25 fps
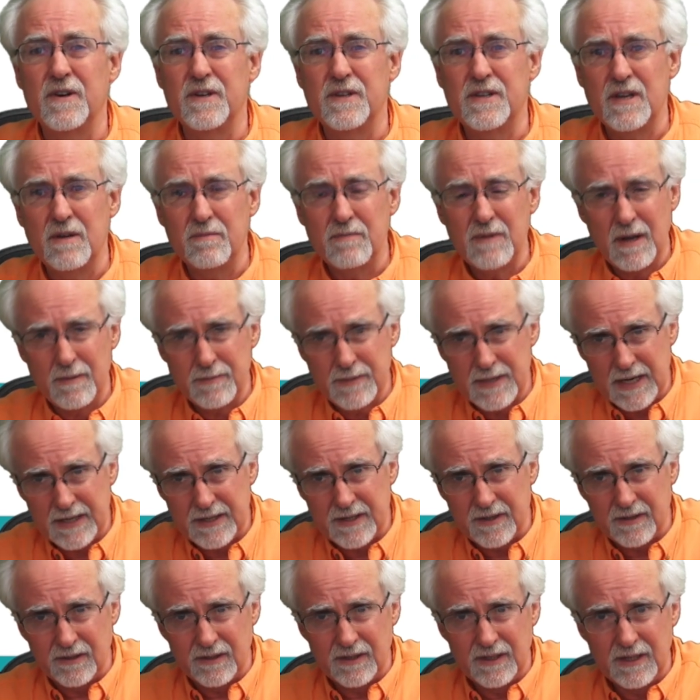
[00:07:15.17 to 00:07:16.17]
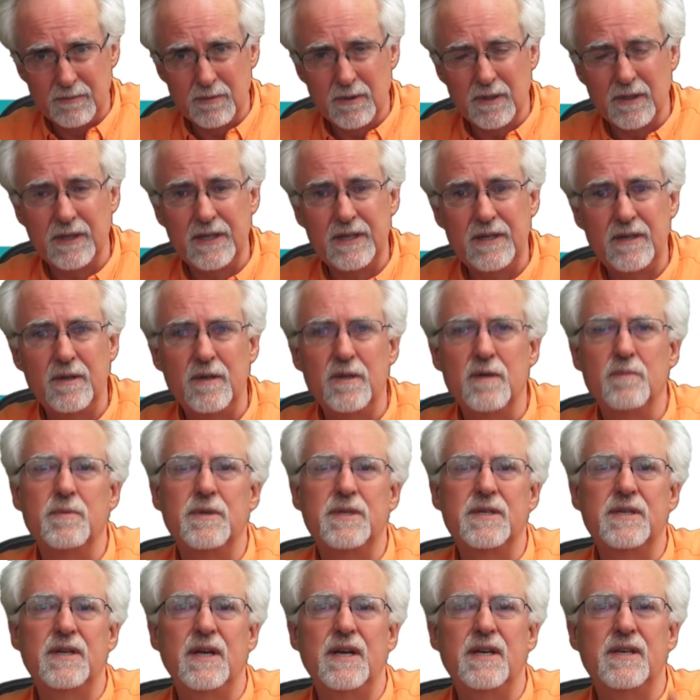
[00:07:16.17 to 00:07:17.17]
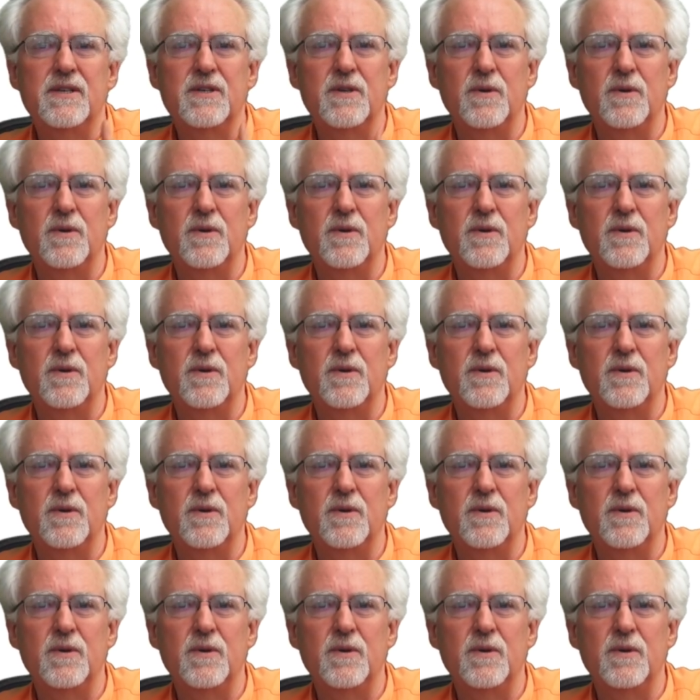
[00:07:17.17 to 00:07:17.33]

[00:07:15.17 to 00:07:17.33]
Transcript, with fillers: And sometimes I deliberately do the mistakes